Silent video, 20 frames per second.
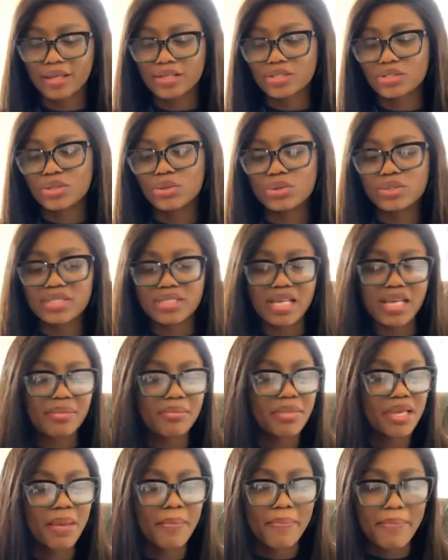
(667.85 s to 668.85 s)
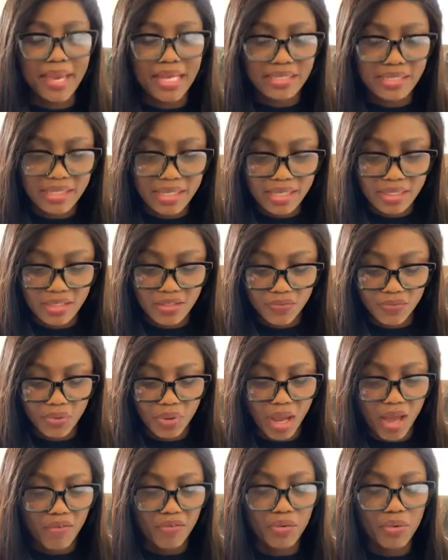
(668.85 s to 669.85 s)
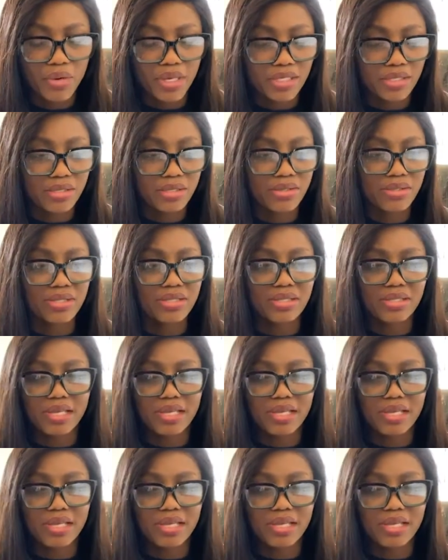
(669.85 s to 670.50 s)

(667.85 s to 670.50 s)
So send me a message if you have questions.